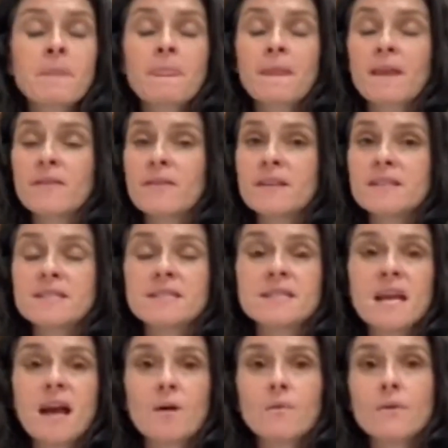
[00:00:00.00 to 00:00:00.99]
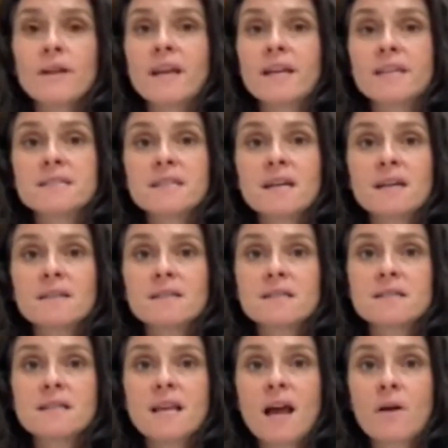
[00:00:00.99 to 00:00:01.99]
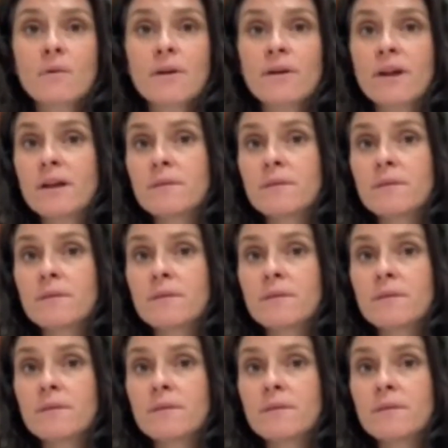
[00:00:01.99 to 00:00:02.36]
this is how we get it done. This is how we are able